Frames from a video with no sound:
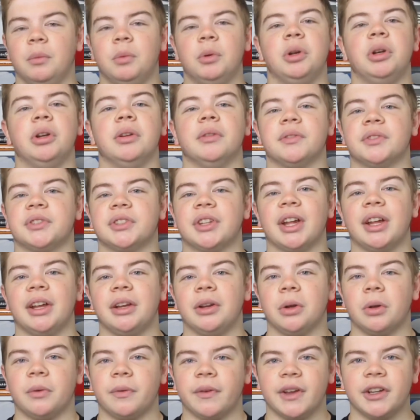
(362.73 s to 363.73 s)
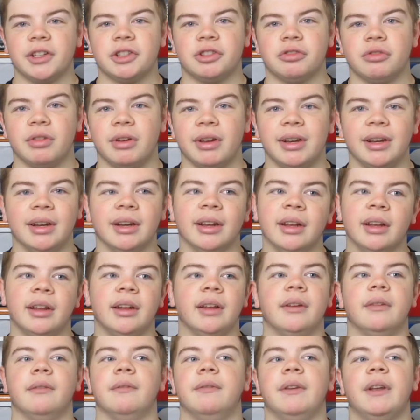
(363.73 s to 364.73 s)
wouldn't have started off his reign
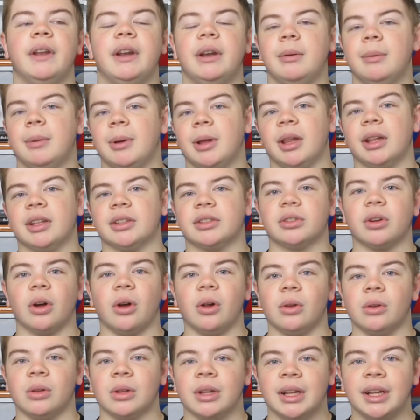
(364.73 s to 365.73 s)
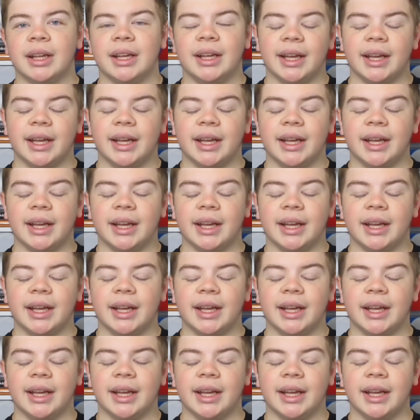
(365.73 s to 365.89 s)
very well at all.